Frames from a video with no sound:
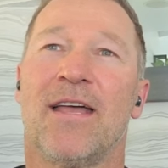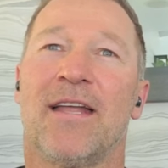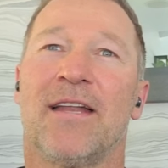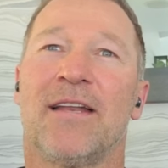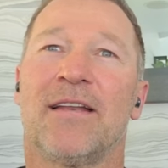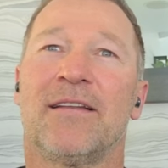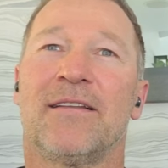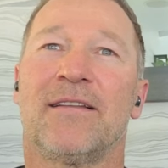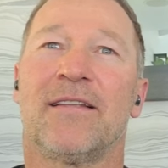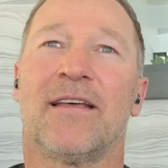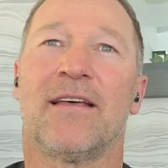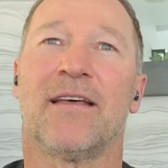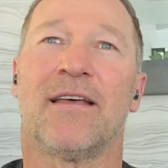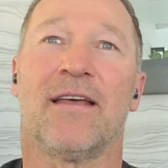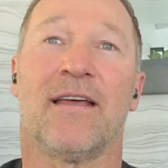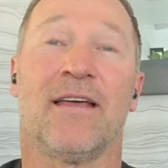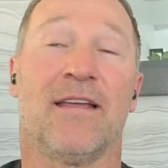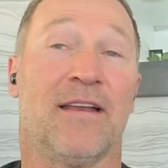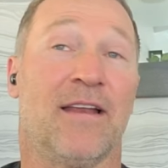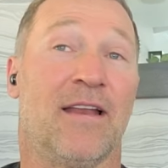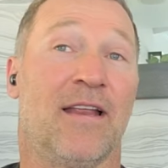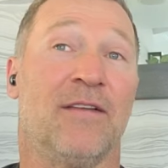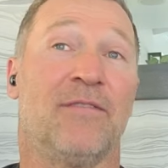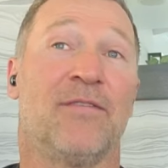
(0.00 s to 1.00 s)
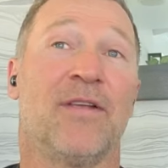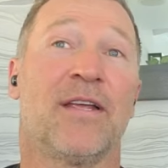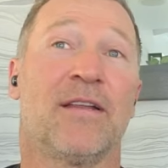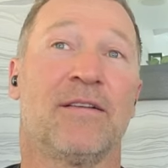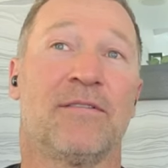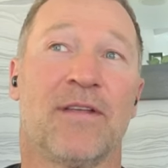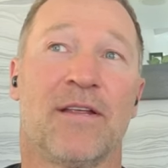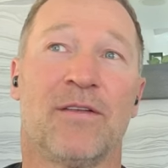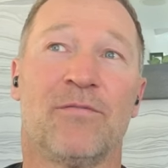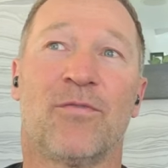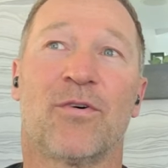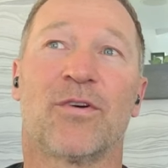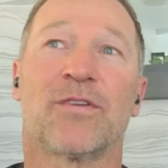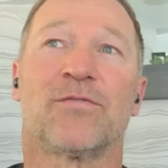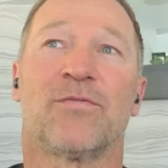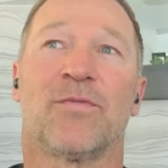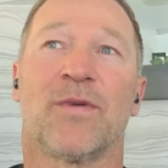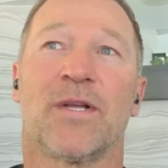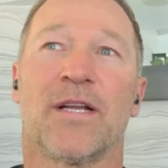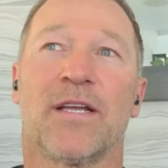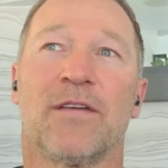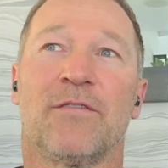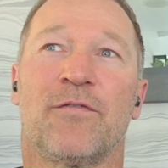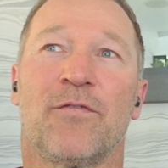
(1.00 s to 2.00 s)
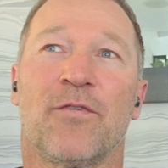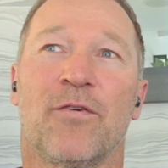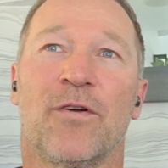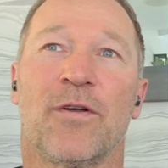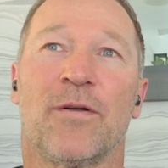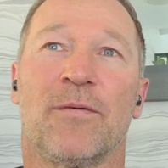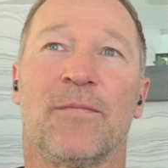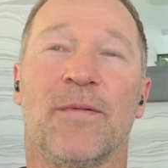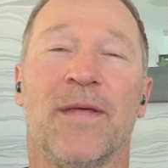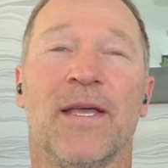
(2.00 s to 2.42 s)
and it was really full.